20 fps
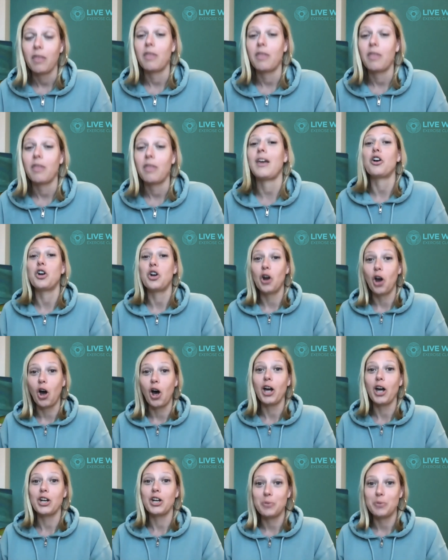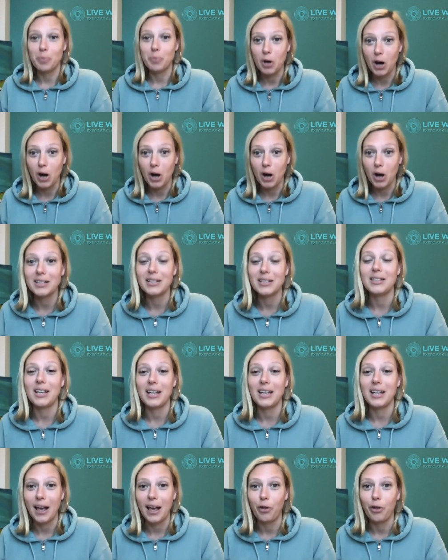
They are not practicing